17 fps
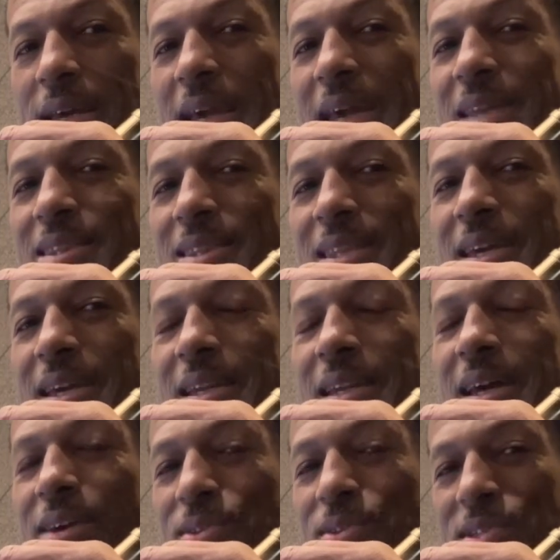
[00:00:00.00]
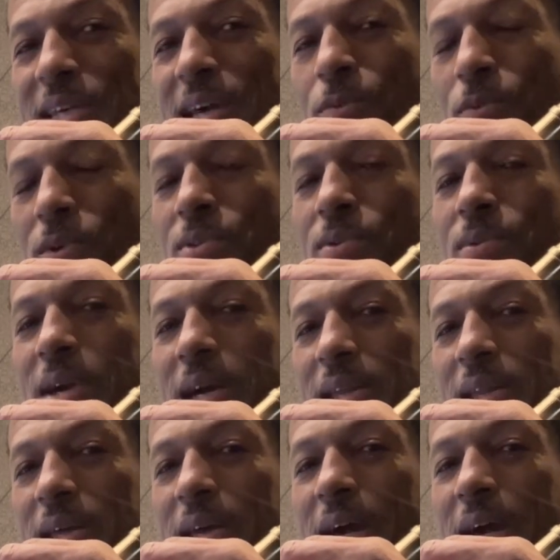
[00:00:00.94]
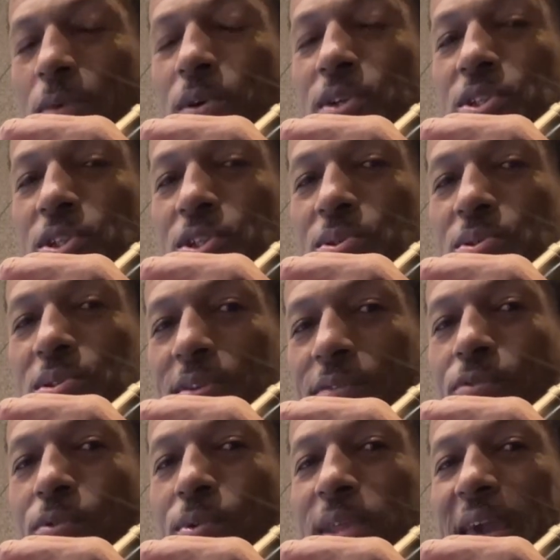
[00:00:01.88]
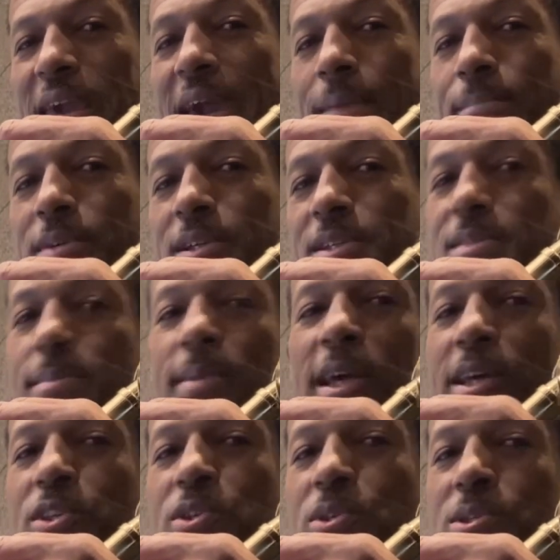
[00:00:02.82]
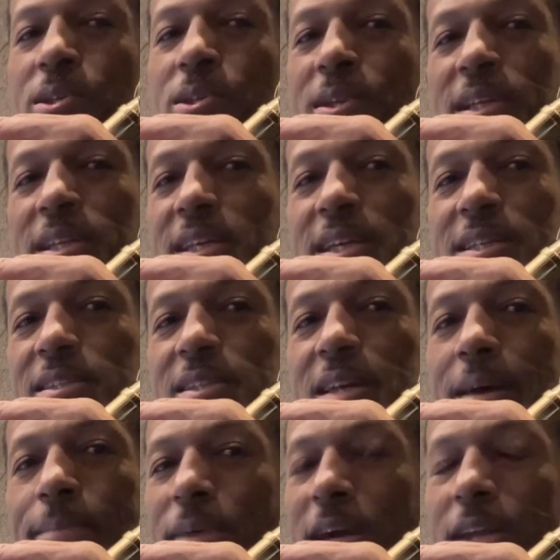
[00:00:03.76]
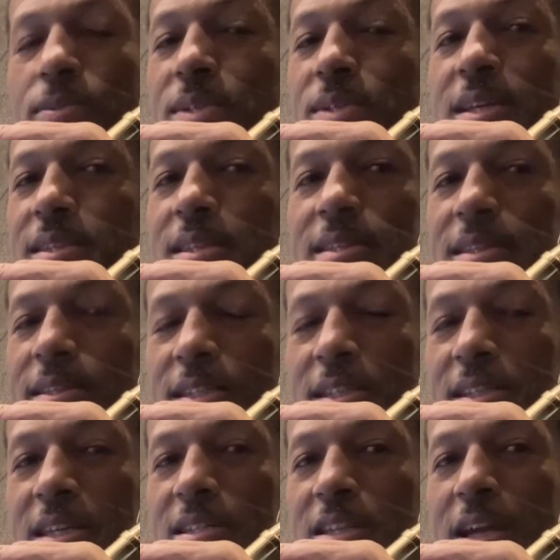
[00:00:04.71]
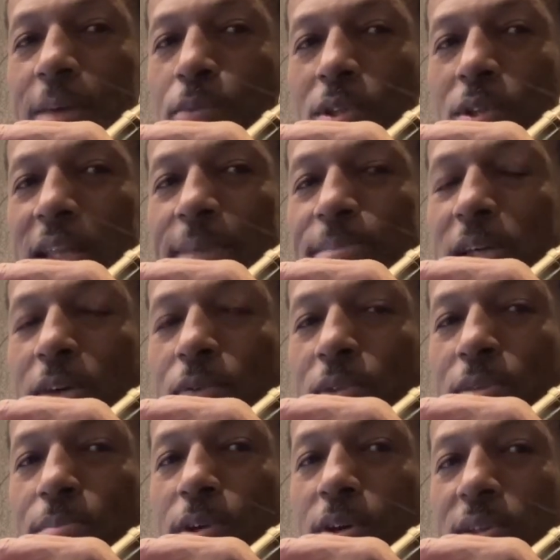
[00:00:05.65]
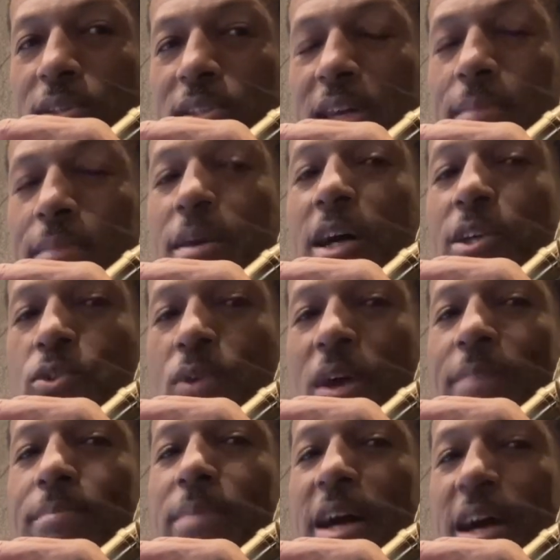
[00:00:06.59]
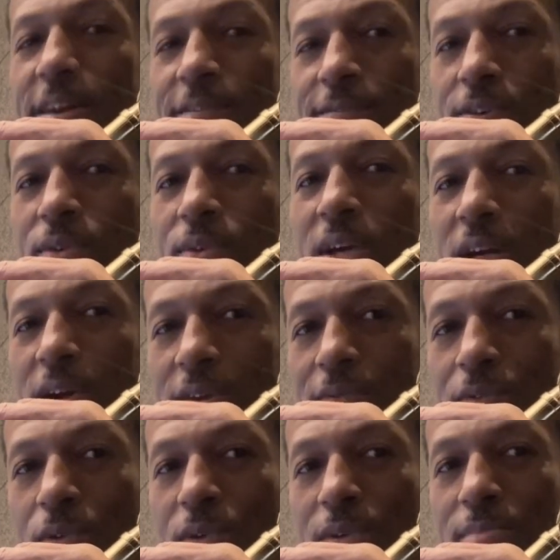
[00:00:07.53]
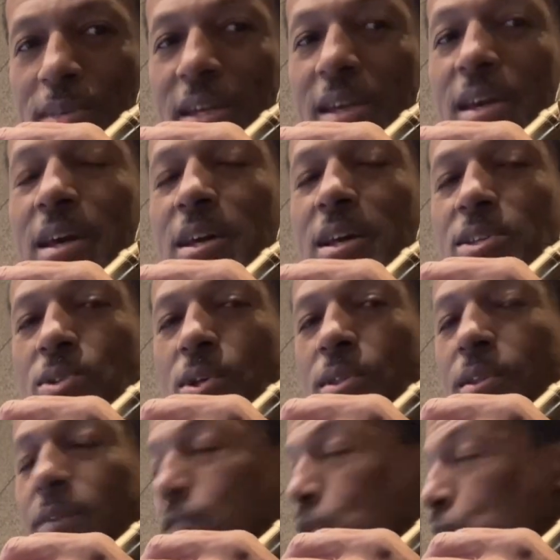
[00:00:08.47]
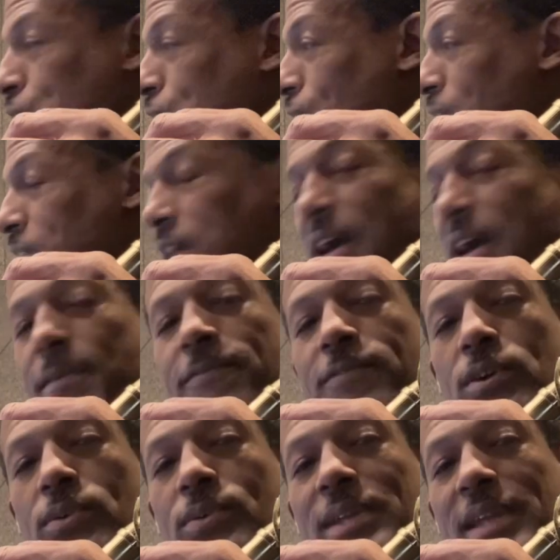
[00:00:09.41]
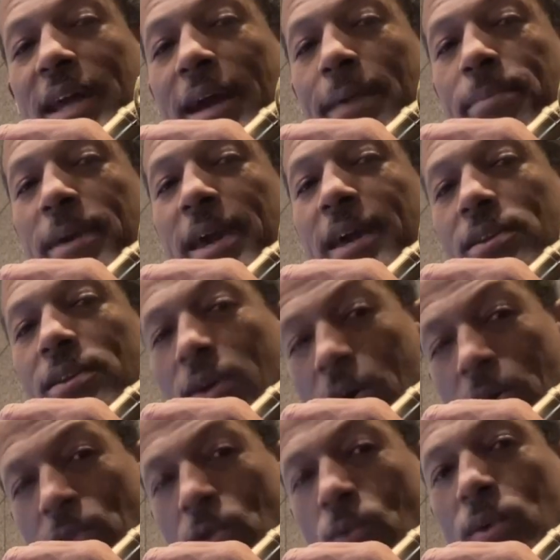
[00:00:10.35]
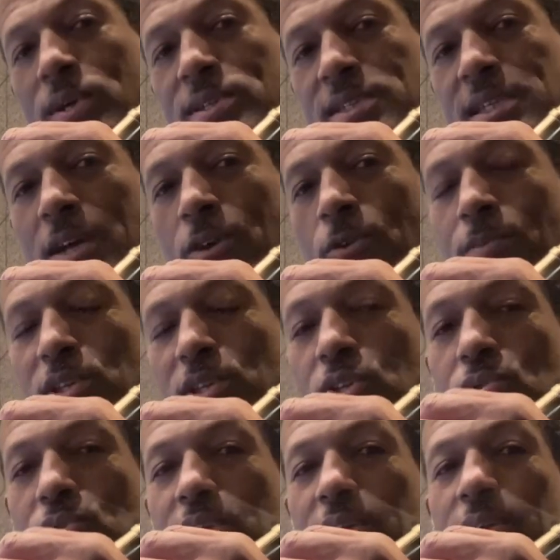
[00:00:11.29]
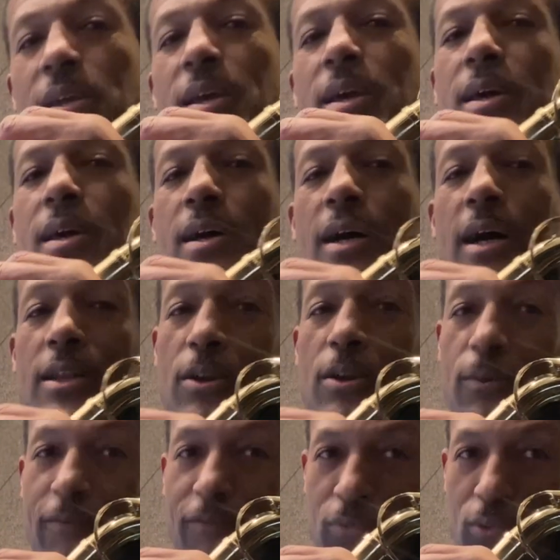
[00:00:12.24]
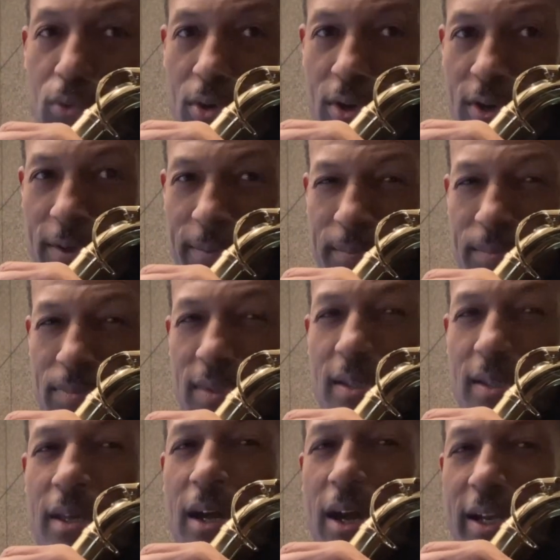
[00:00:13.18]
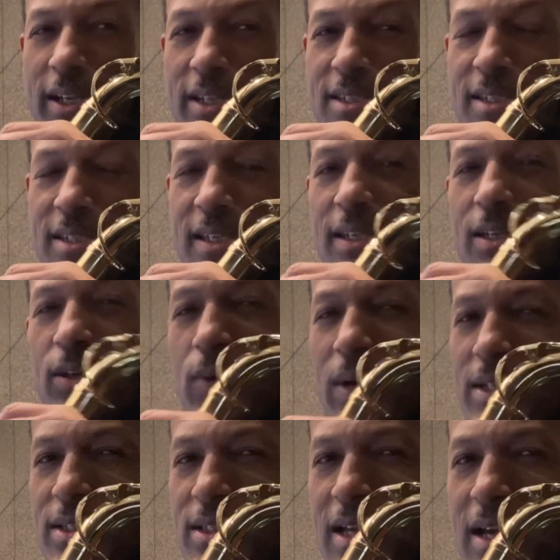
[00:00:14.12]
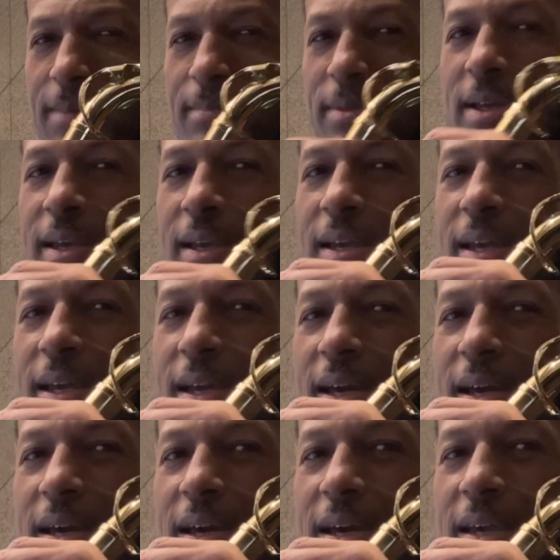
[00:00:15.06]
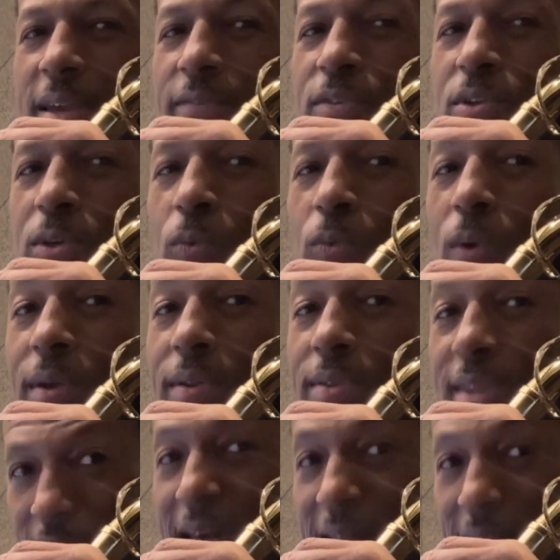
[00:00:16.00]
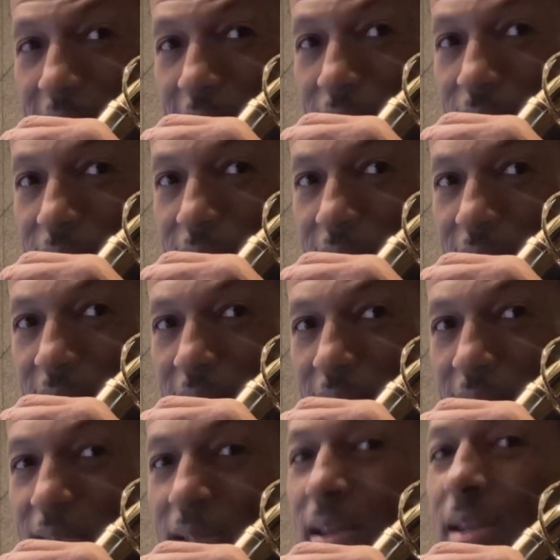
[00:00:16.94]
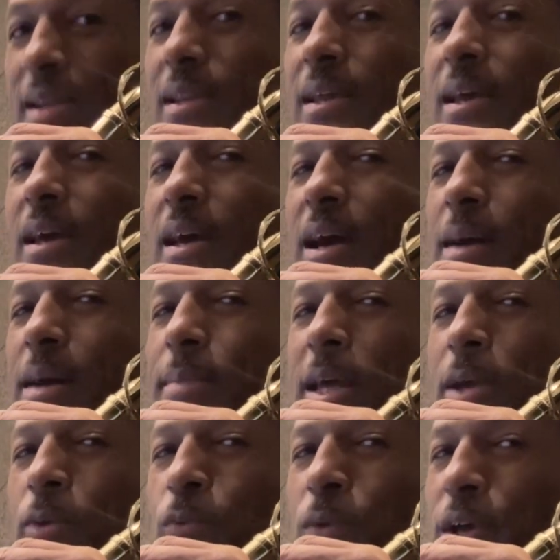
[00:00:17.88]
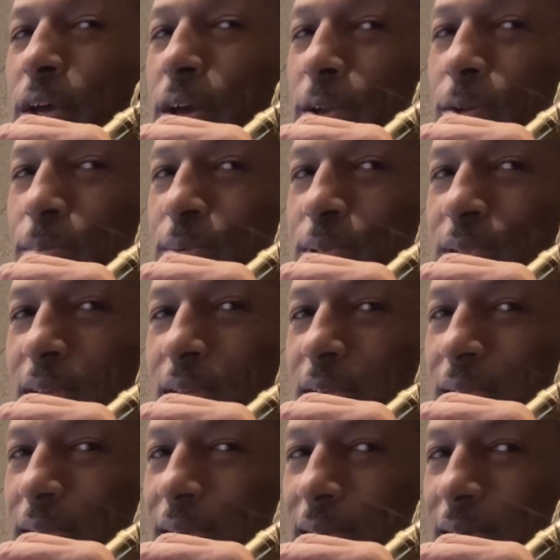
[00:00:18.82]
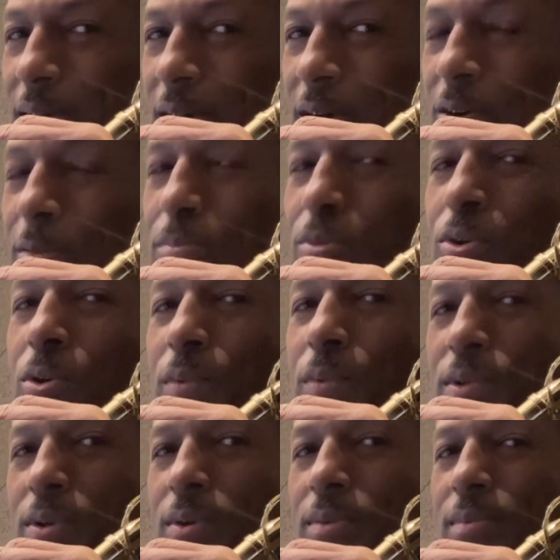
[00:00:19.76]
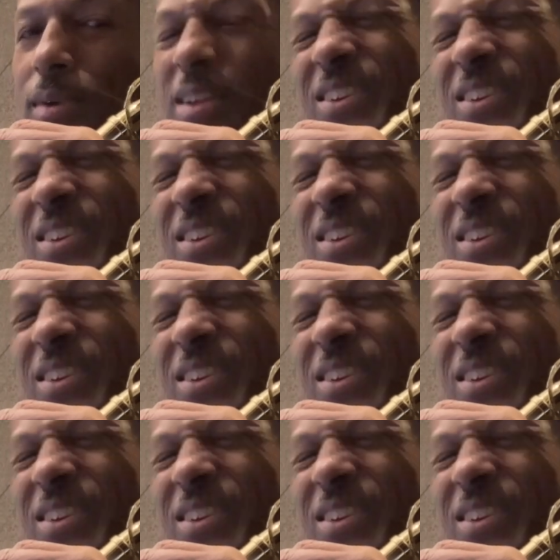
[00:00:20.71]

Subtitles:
And then I'll decide whether or not I want to use it for the app, because I'm not going to use it on the desktop. I don't take the desktop or the laptop with me all the time. I do have my iPhone, however, with me. So the version for the iPhone and iPad are the ones that I will be using. A note for Odisei. Great job. If you can work that out, then I'm like 100% on board with you.